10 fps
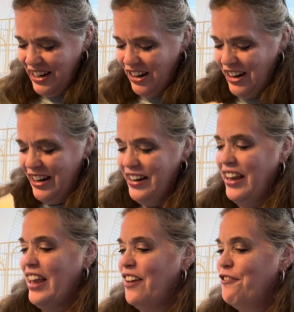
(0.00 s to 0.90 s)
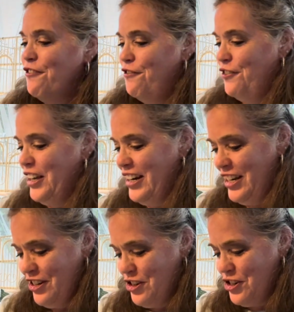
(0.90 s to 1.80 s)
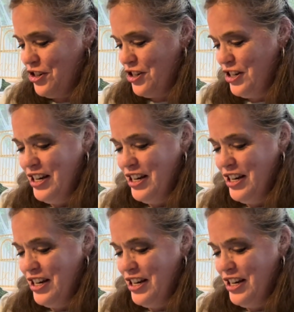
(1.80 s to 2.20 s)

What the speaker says: got a finish.